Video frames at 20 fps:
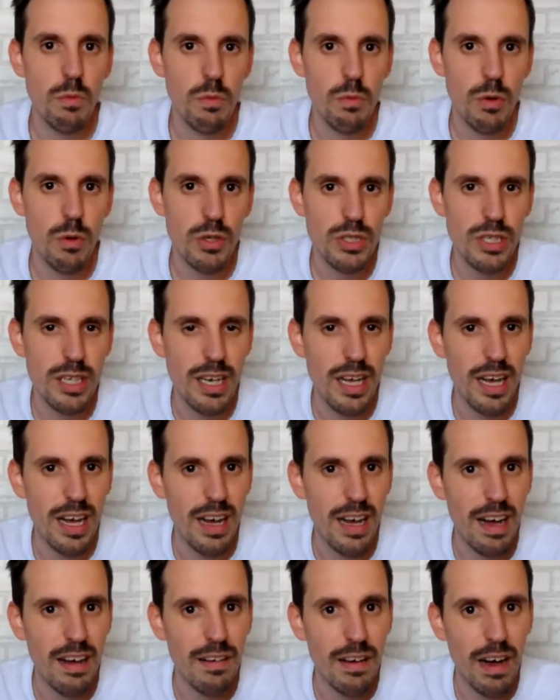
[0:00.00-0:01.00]
wasn't
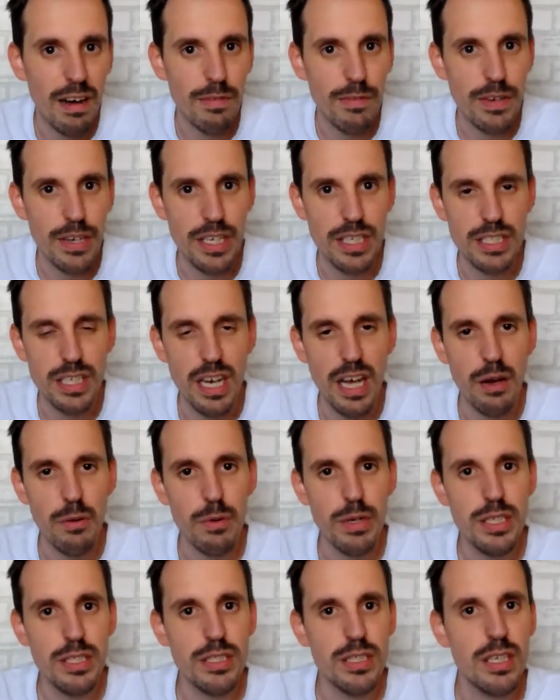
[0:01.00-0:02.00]
a finished
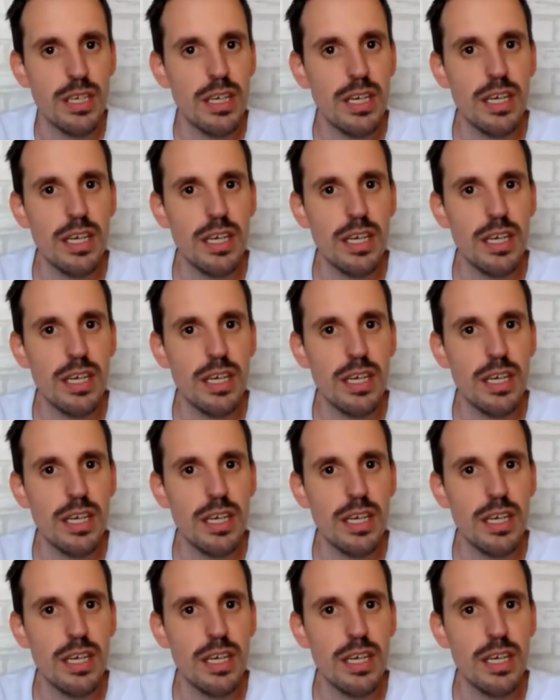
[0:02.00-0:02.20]
language.